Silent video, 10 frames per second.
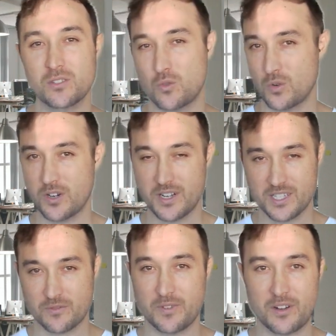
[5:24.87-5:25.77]
or it's
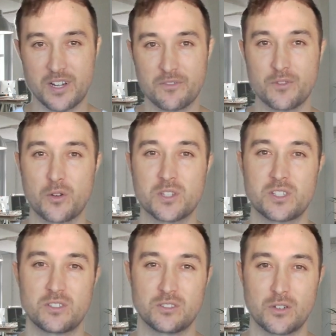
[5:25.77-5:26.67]
very focused on
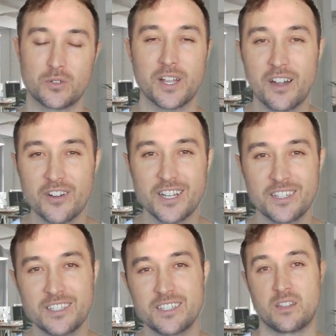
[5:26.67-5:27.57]
your local area,
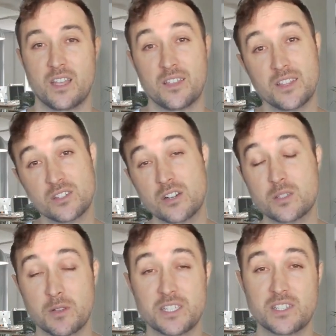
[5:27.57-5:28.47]
and then start
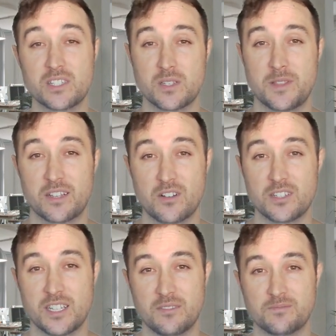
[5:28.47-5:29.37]
split testing some of that
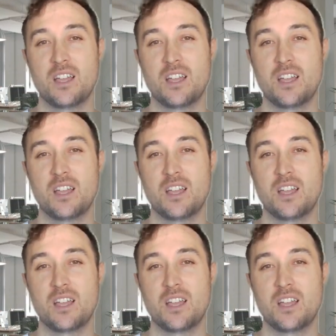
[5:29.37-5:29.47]
content.